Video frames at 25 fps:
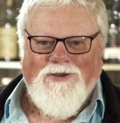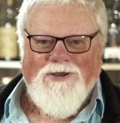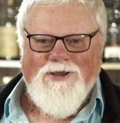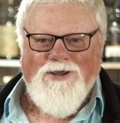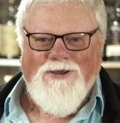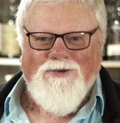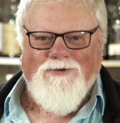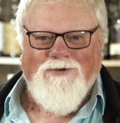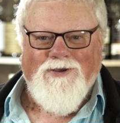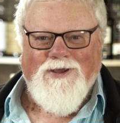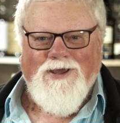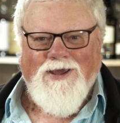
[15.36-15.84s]

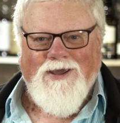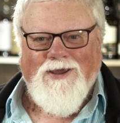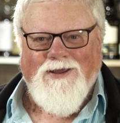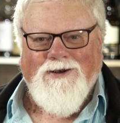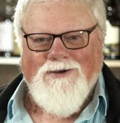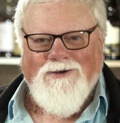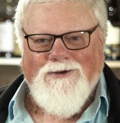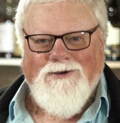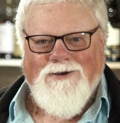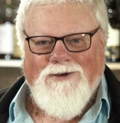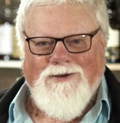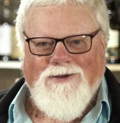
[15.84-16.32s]
here
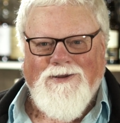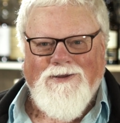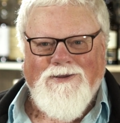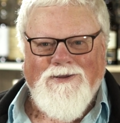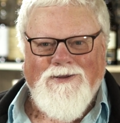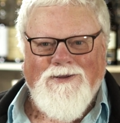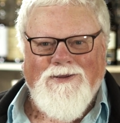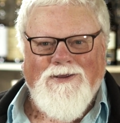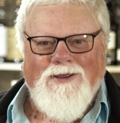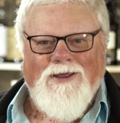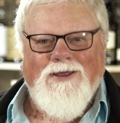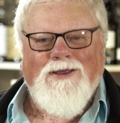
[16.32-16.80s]
again,
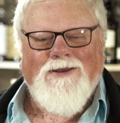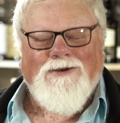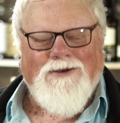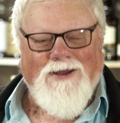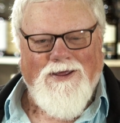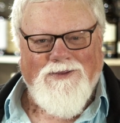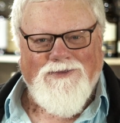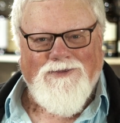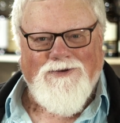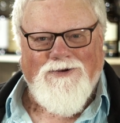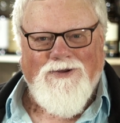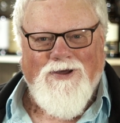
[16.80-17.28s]

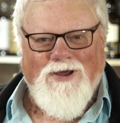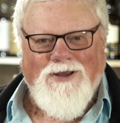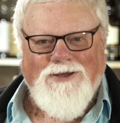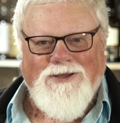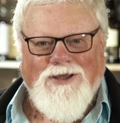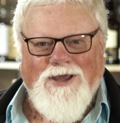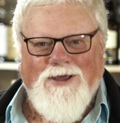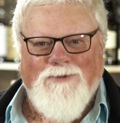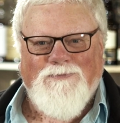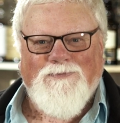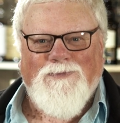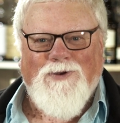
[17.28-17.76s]
another
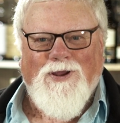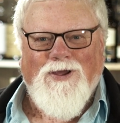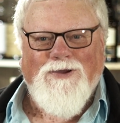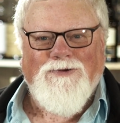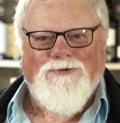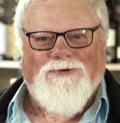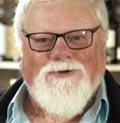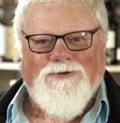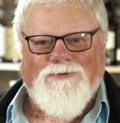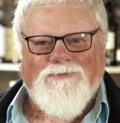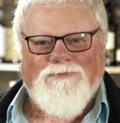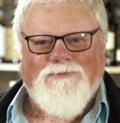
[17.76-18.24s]
nightcap
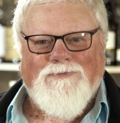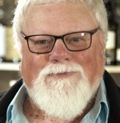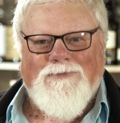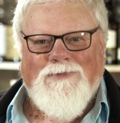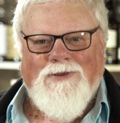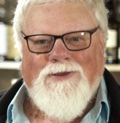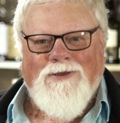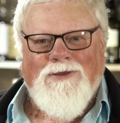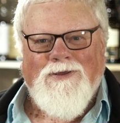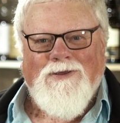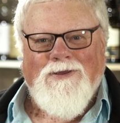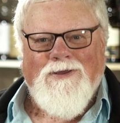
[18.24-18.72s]
note.
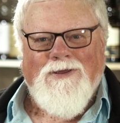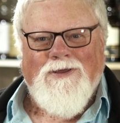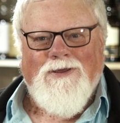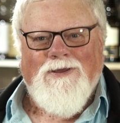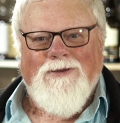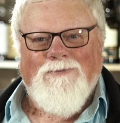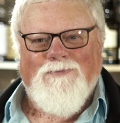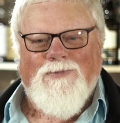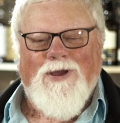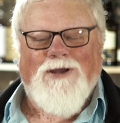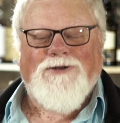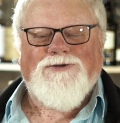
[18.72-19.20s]

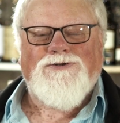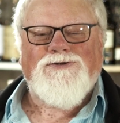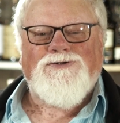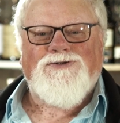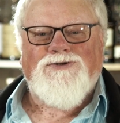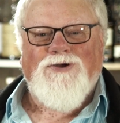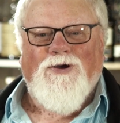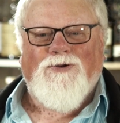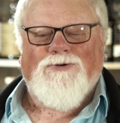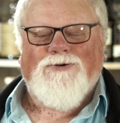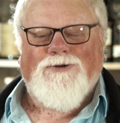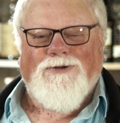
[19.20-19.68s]
Back to
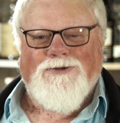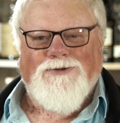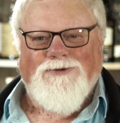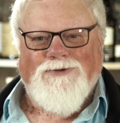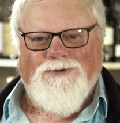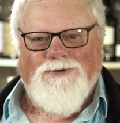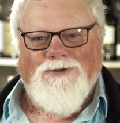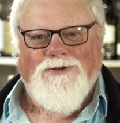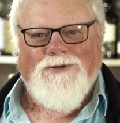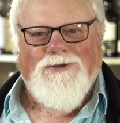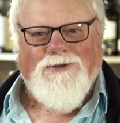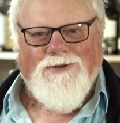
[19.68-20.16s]

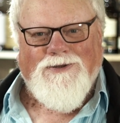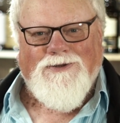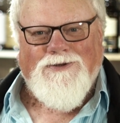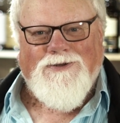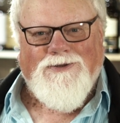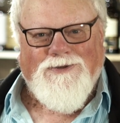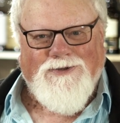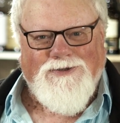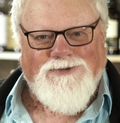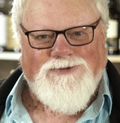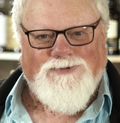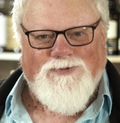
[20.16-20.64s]
Scotland
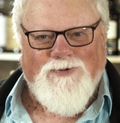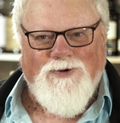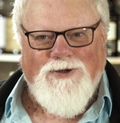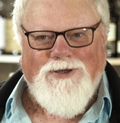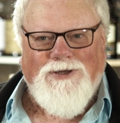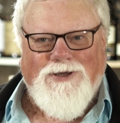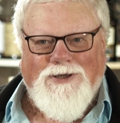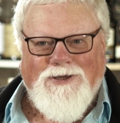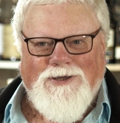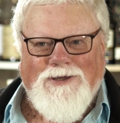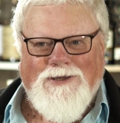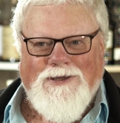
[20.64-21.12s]
this
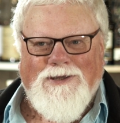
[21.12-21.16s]
week.